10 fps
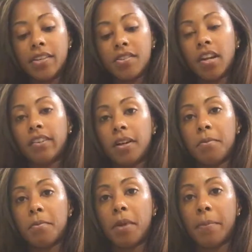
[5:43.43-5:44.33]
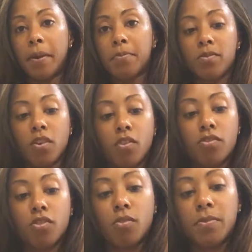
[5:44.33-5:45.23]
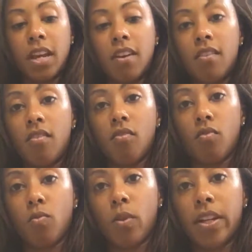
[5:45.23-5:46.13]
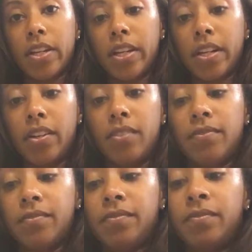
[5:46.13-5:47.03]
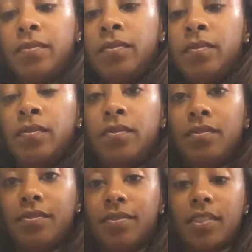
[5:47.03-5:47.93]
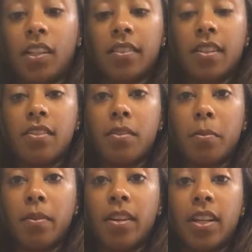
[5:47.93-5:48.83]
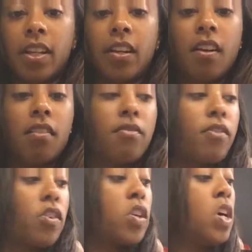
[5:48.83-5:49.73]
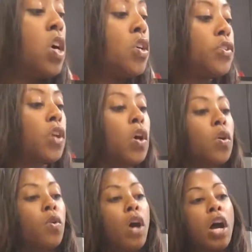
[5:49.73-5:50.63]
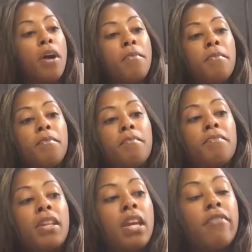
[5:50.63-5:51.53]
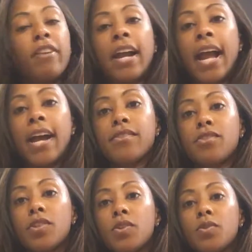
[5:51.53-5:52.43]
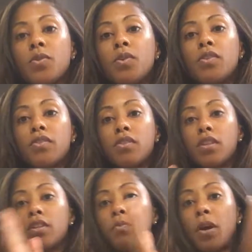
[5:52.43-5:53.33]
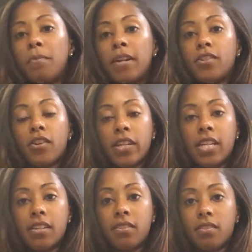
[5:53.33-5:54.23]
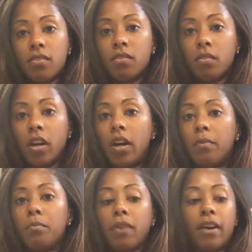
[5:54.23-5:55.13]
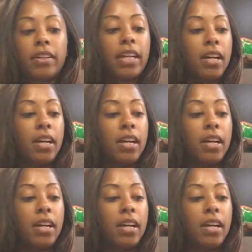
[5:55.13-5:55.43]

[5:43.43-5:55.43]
So I got my peppers all scooped out, ready to go. Aren't they so pretty and colorful? So if I had to, while my turkey is still browning